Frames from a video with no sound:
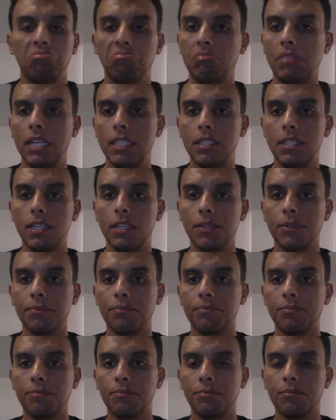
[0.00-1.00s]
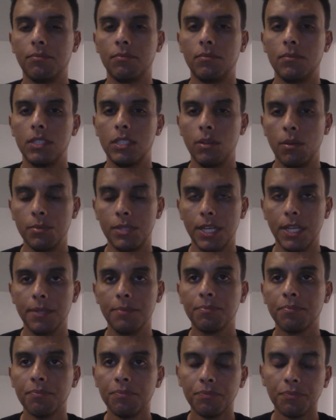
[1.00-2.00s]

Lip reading: That's it. See what I'm saying?